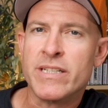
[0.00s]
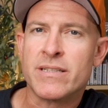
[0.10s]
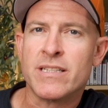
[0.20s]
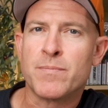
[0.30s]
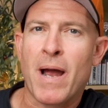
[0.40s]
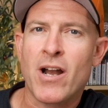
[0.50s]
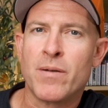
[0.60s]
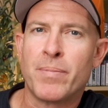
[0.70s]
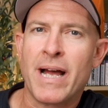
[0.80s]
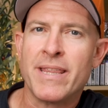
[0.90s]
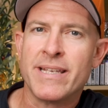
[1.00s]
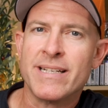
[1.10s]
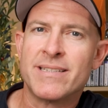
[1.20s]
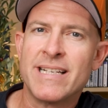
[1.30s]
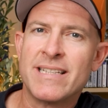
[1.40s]
is inspired by
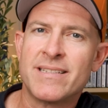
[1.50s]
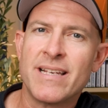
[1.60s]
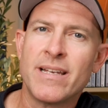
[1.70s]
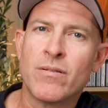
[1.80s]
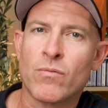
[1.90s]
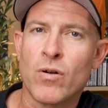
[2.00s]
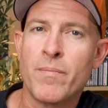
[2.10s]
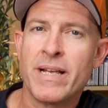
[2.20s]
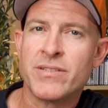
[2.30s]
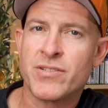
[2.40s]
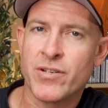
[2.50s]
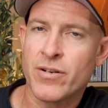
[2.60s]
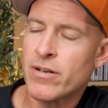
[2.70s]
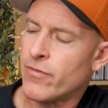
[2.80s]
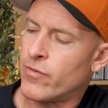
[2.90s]
the CC
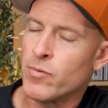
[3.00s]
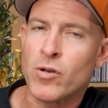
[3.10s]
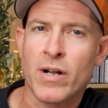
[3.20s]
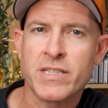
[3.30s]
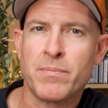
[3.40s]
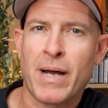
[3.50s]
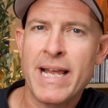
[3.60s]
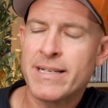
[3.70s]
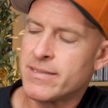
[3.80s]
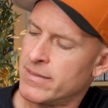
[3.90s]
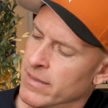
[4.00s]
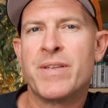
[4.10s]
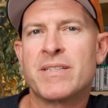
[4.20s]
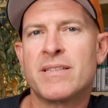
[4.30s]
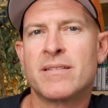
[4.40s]
Romanceur from Crust bikes.
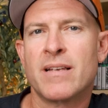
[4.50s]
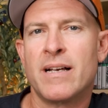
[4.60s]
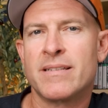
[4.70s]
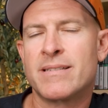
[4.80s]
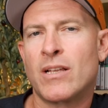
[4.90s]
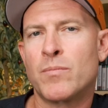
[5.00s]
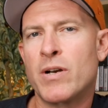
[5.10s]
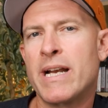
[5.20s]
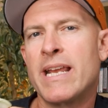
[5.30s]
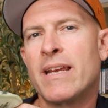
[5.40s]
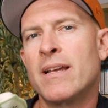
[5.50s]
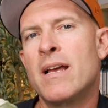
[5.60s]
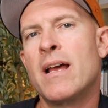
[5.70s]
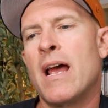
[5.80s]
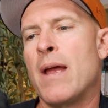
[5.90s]
This is celebrating
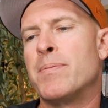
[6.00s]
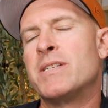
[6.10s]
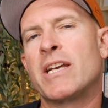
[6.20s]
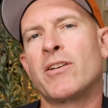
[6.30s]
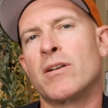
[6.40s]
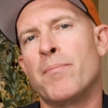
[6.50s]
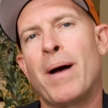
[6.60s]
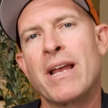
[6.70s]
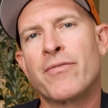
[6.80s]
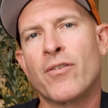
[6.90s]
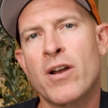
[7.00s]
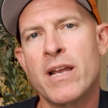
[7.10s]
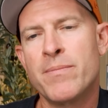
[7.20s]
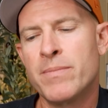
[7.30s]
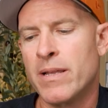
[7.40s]
a particular bike frame